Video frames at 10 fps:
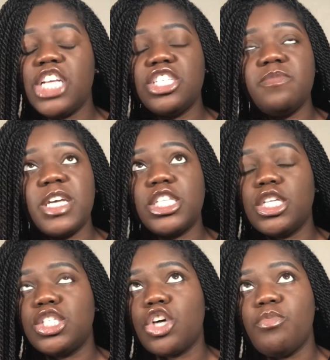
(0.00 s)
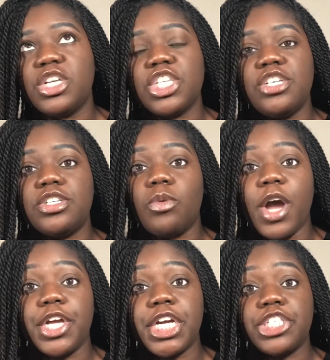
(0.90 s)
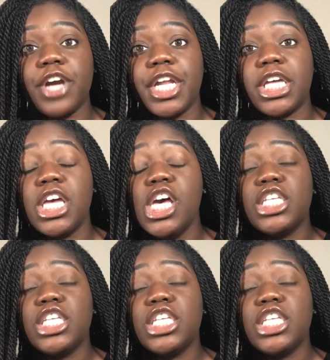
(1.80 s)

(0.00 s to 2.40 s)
It just makes things so much easier while you're in training.